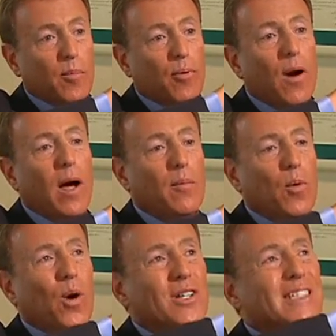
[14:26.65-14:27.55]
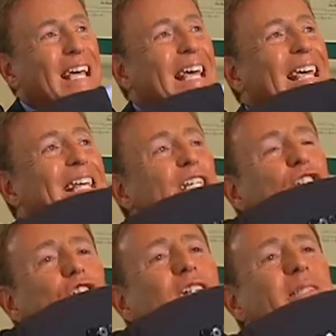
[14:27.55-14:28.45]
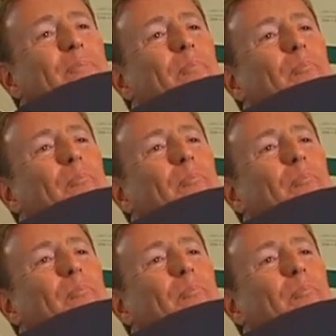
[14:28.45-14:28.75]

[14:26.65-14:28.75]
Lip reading: Problem was, he just